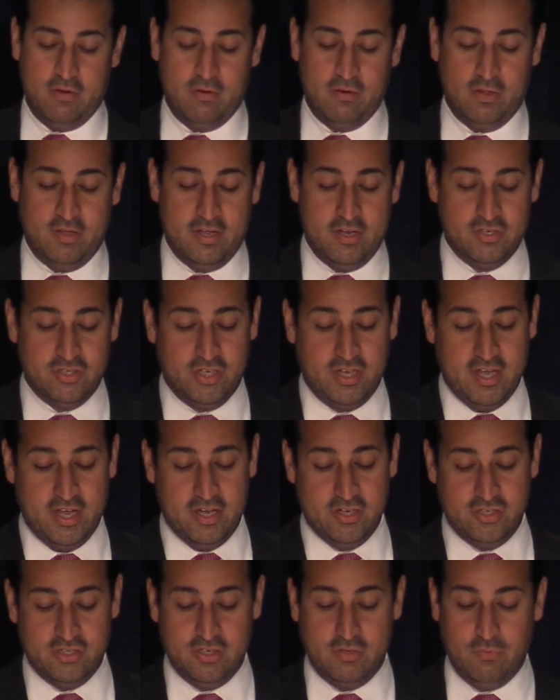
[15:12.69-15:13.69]
early
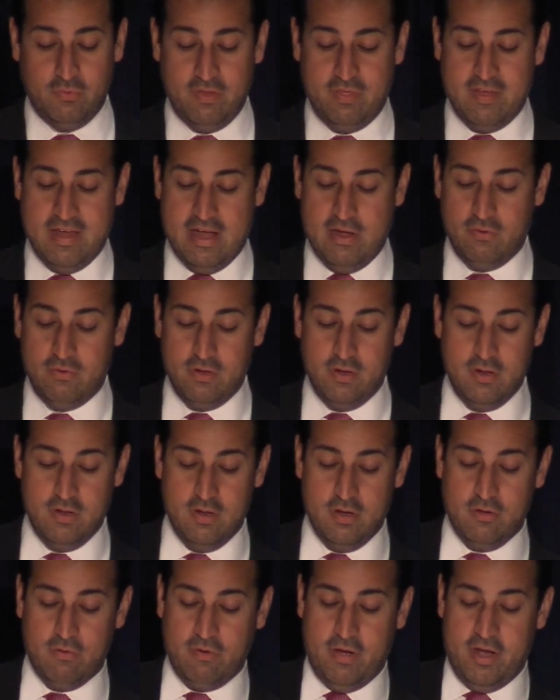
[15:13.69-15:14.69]
education without
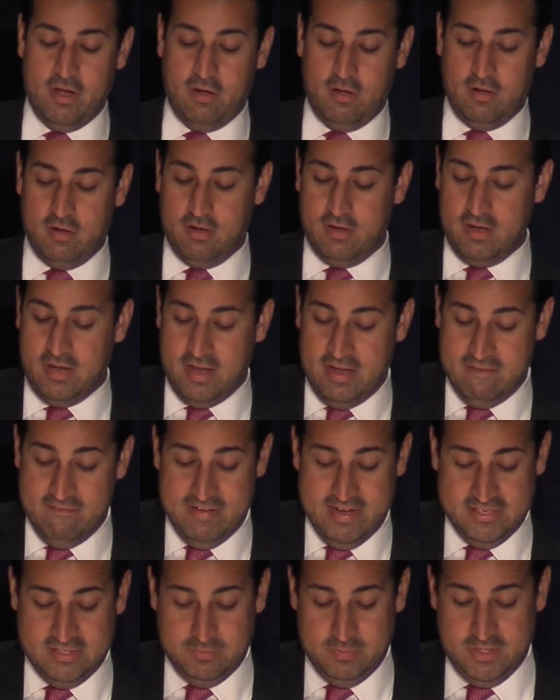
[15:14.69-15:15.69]
greater
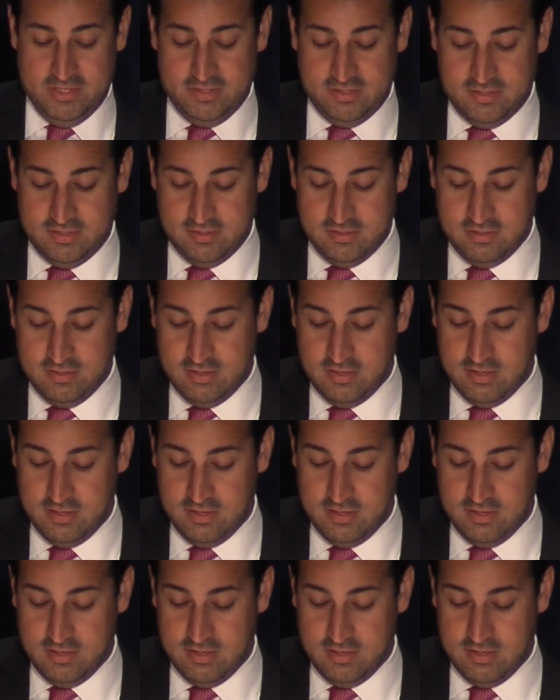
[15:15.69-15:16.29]
investments.